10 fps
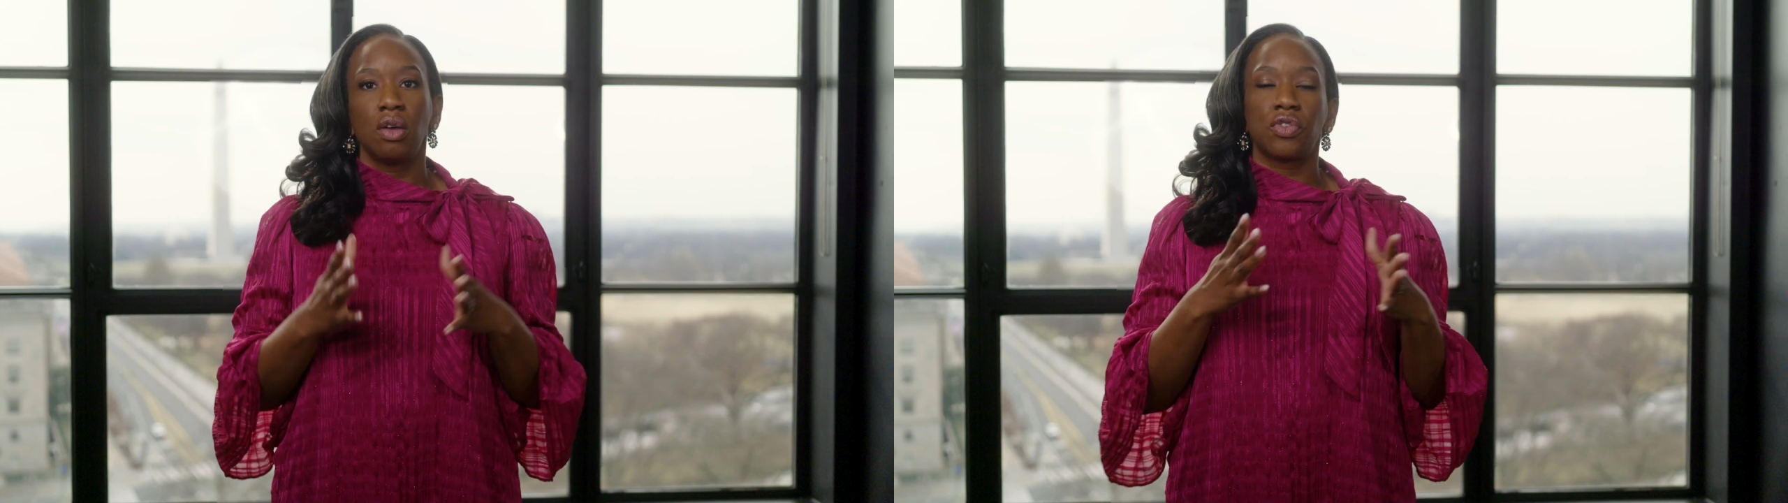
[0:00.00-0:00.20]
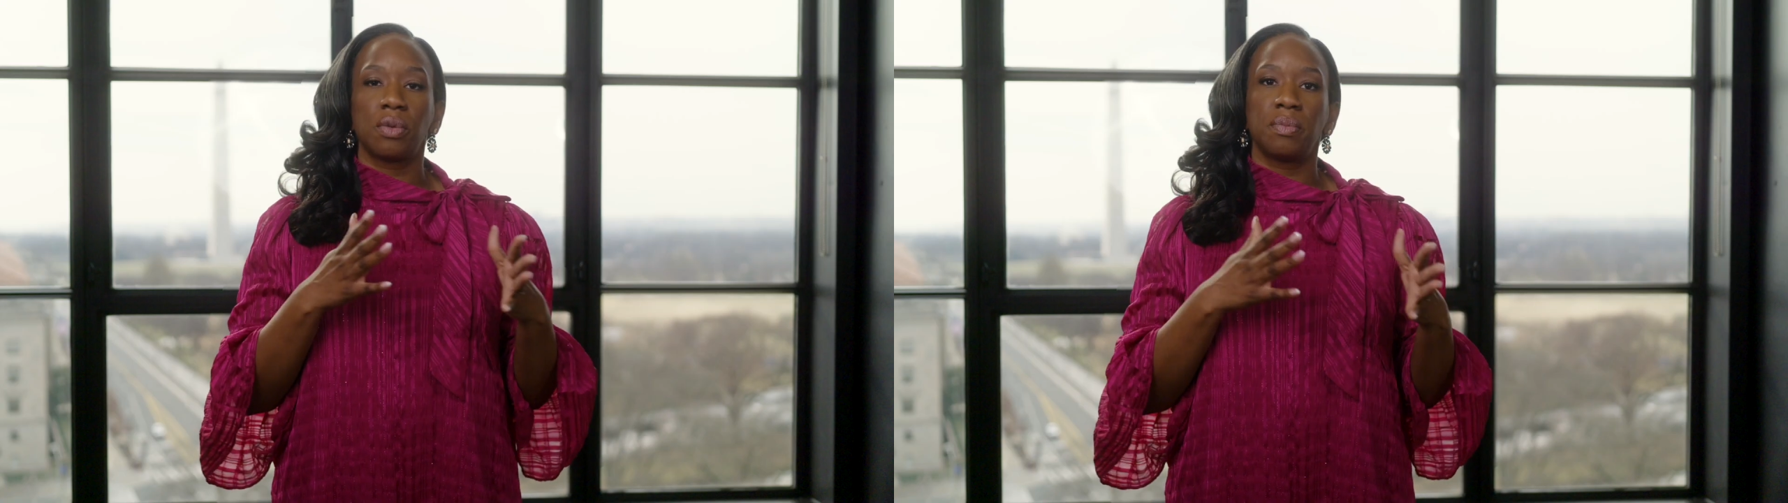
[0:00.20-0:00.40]

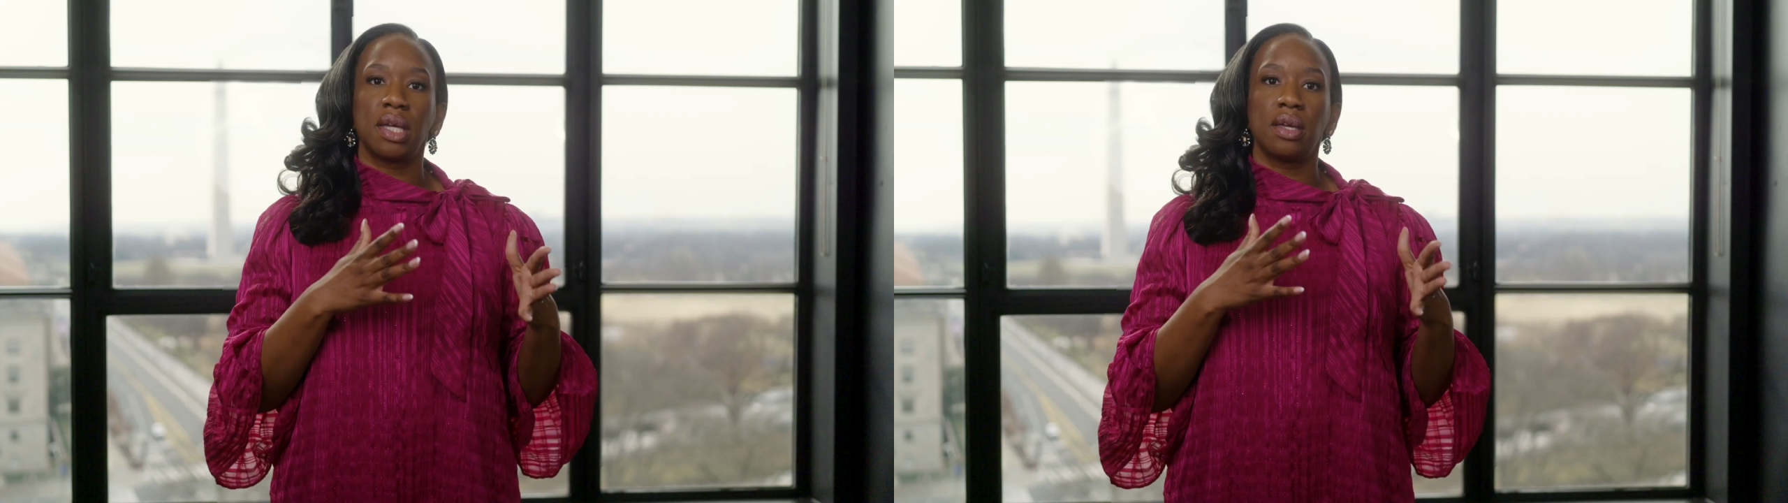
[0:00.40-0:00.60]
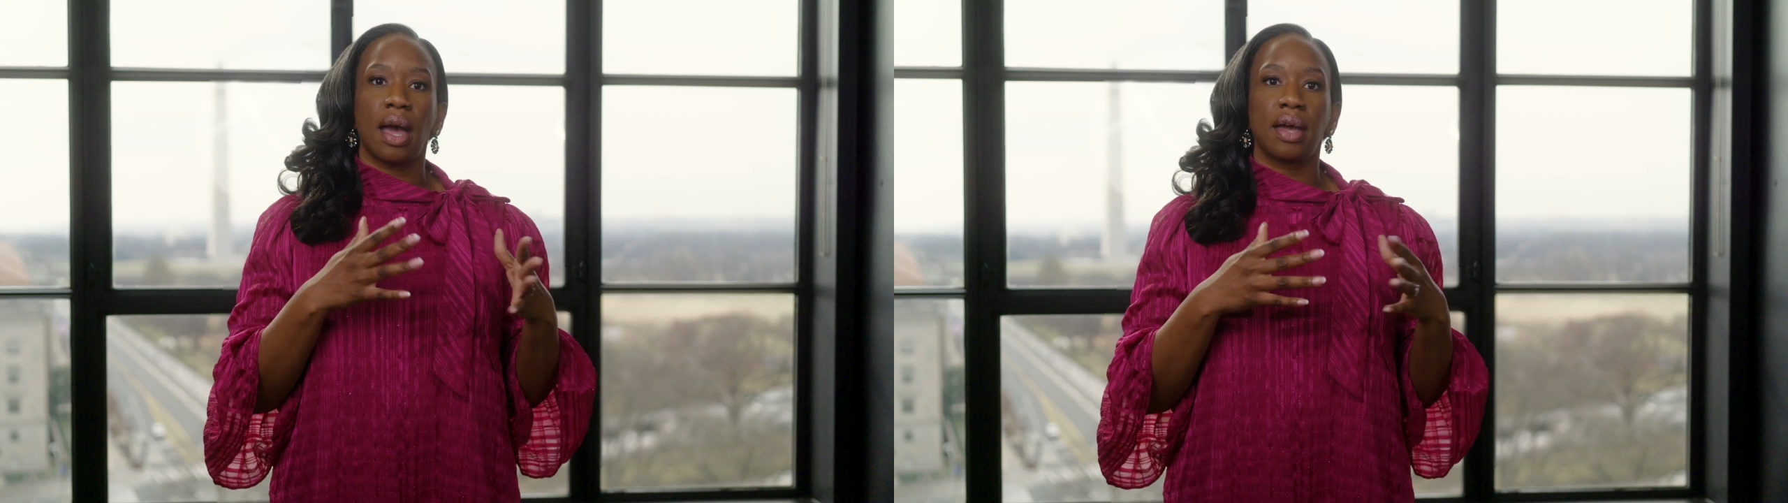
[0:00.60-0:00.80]
For
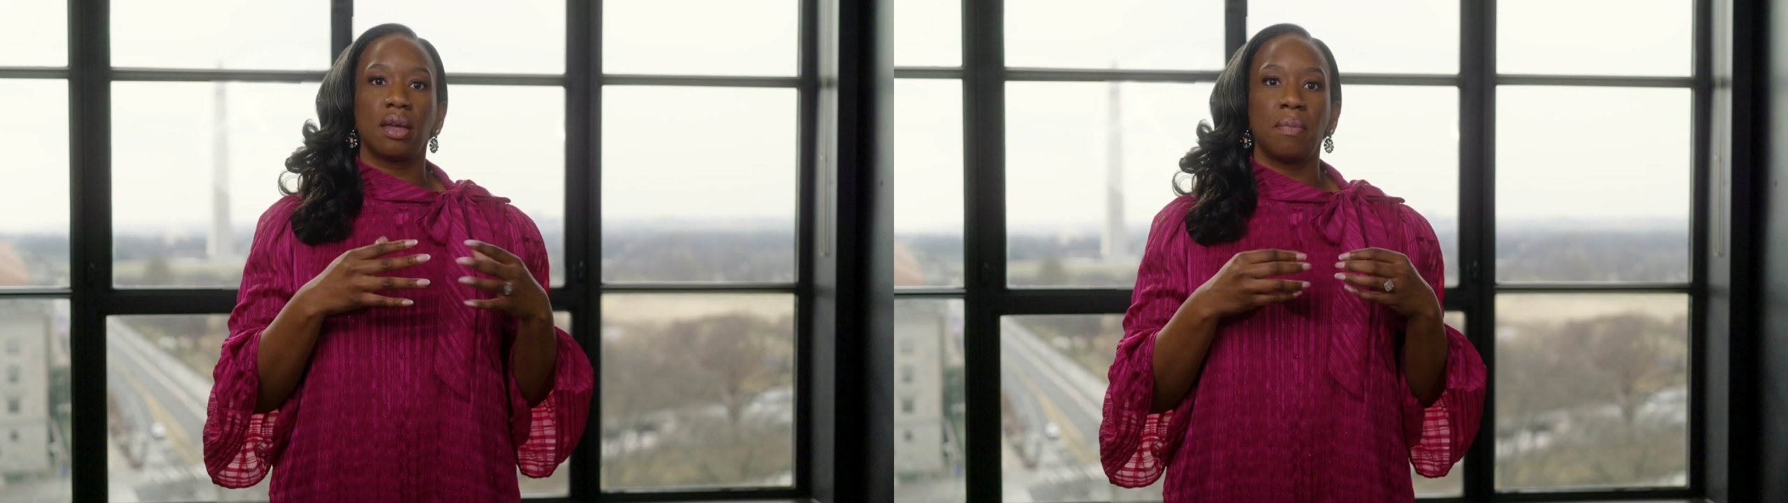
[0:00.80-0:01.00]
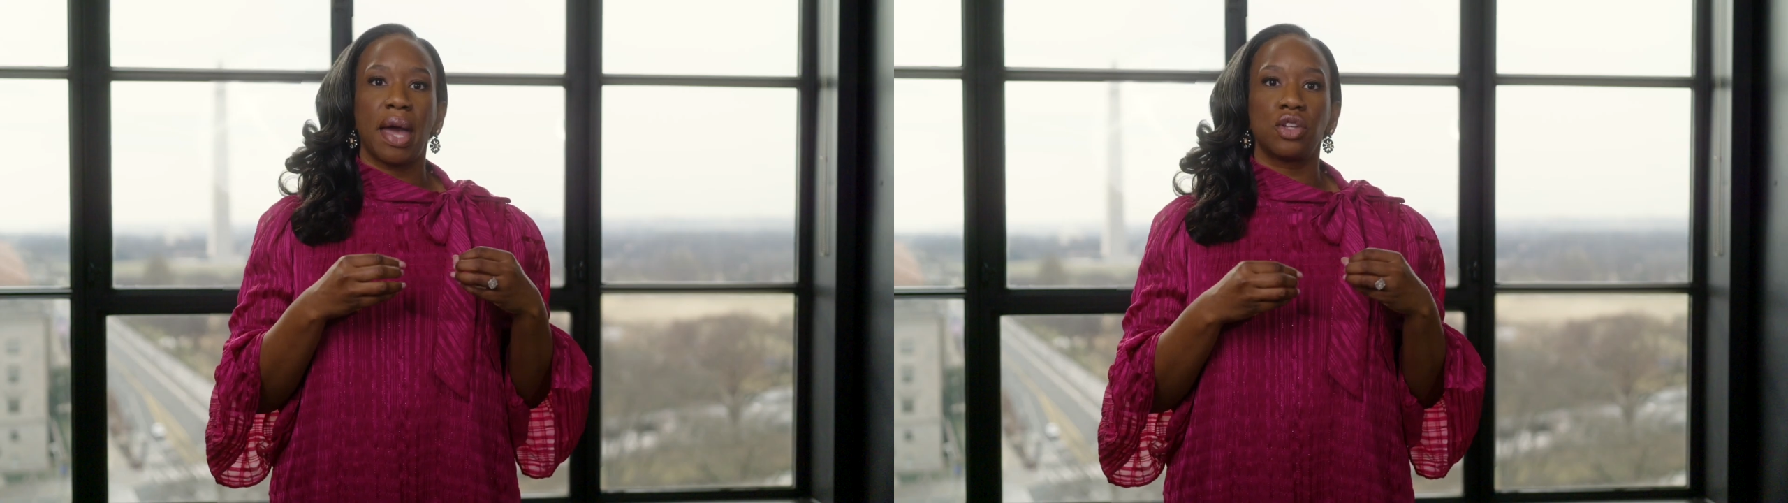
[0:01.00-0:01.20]
me, I
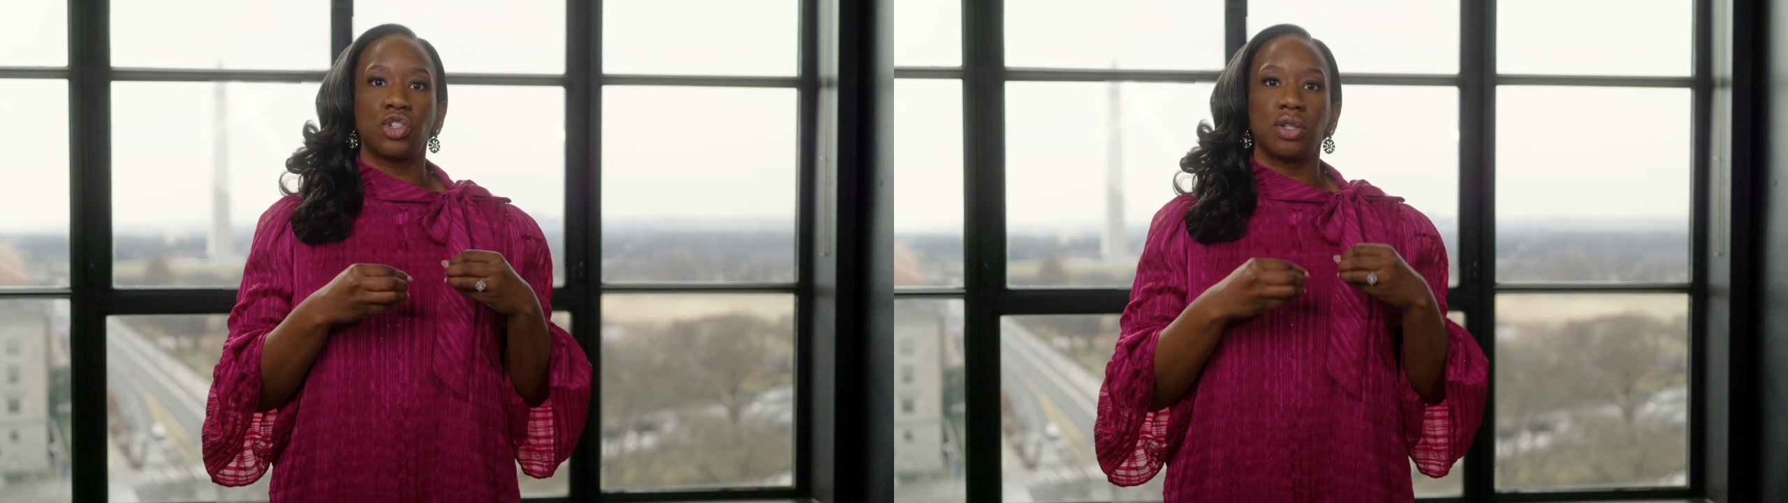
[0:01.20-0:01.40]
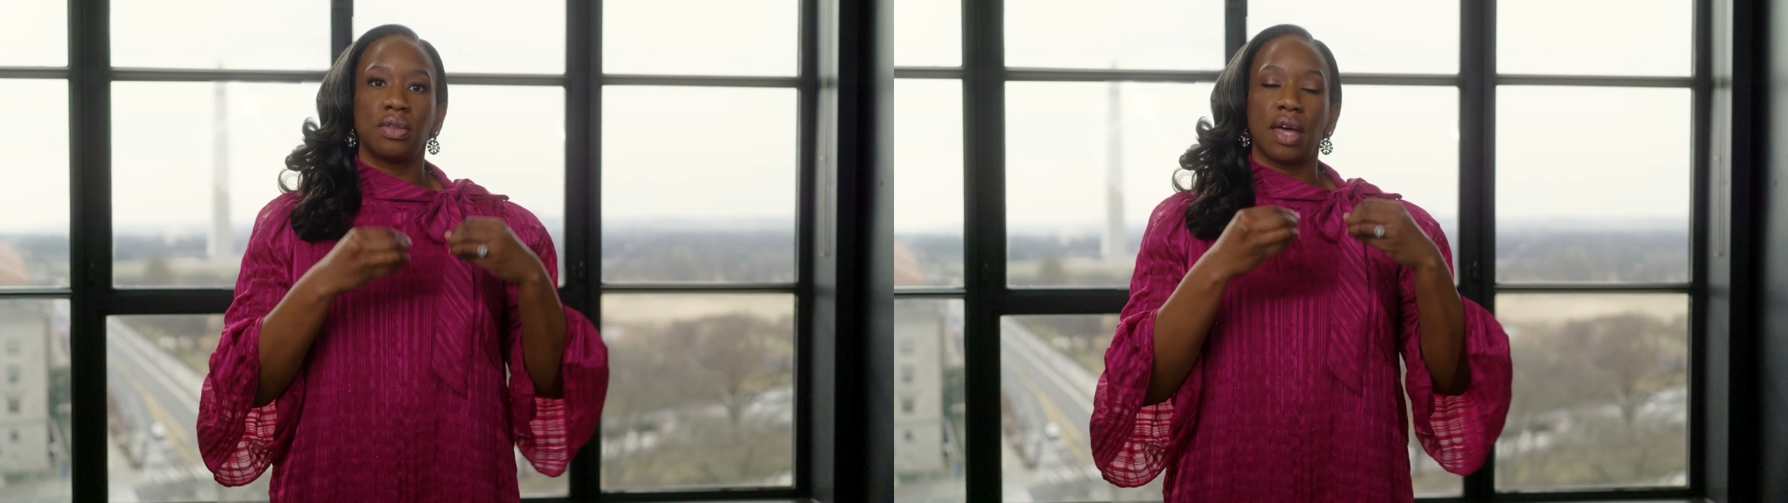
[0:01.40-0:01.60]
imagined